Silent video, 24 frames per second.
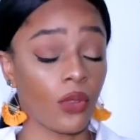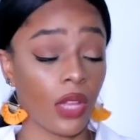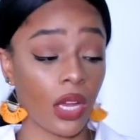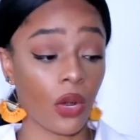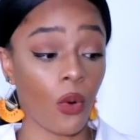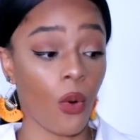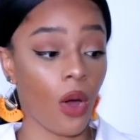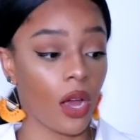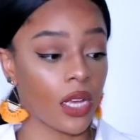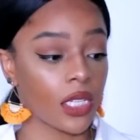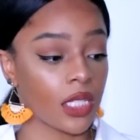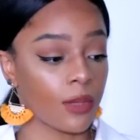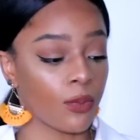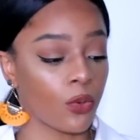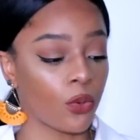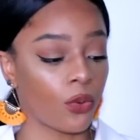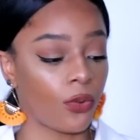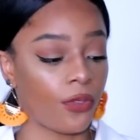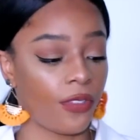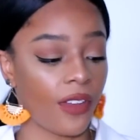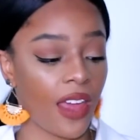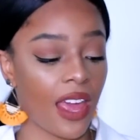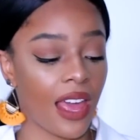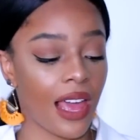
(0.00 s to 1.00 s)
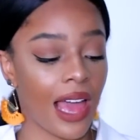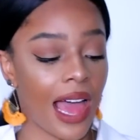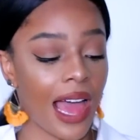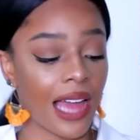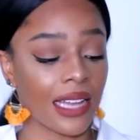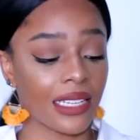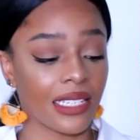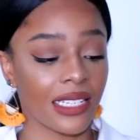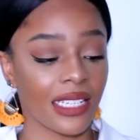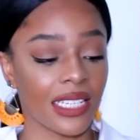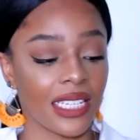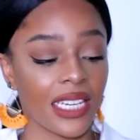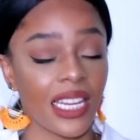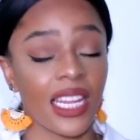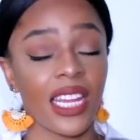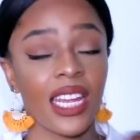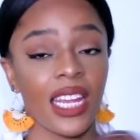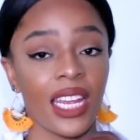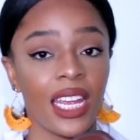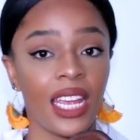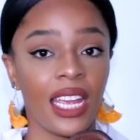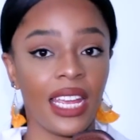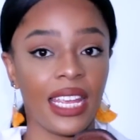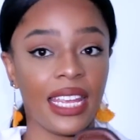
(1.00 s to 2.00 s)
They're quite a small fit, and
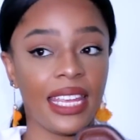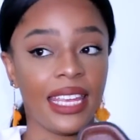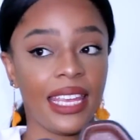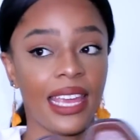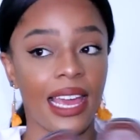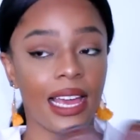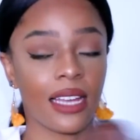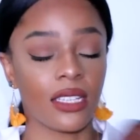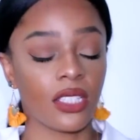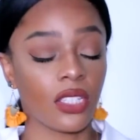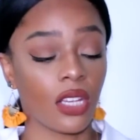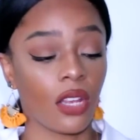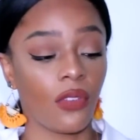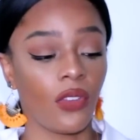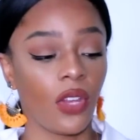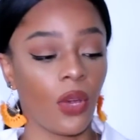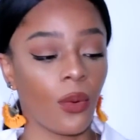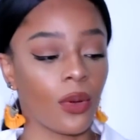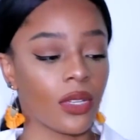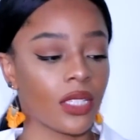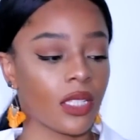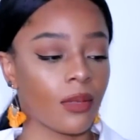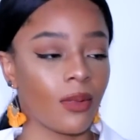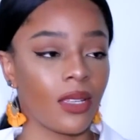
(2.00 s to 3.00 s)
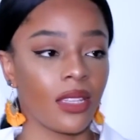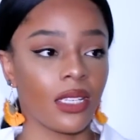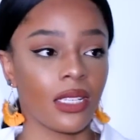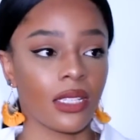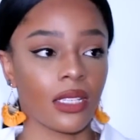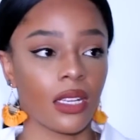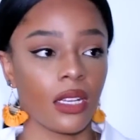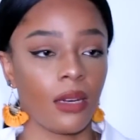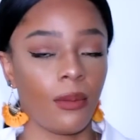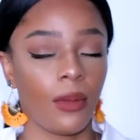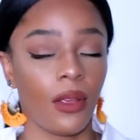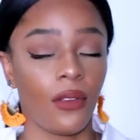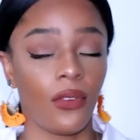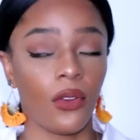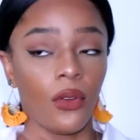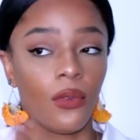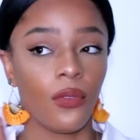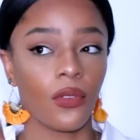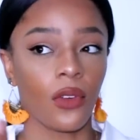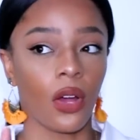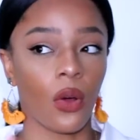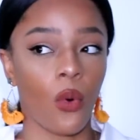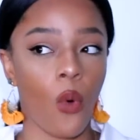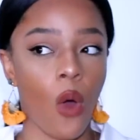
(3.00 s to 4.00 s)
yeah, so if you want something that's gonna be, if
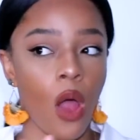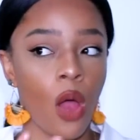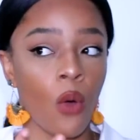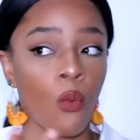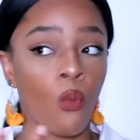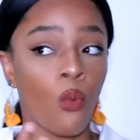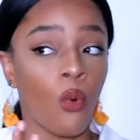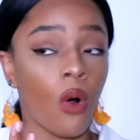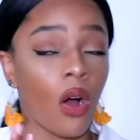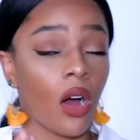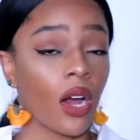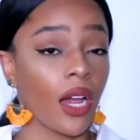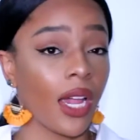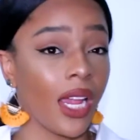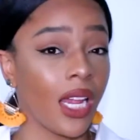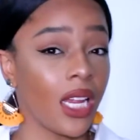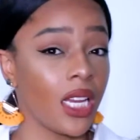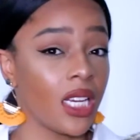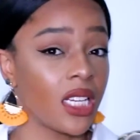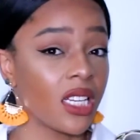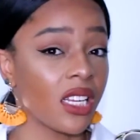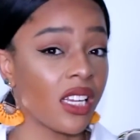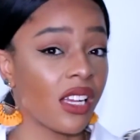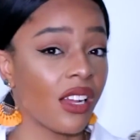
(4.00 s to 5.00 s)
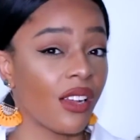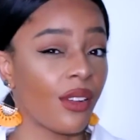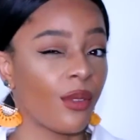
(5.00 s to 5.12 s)
you've got quite a wide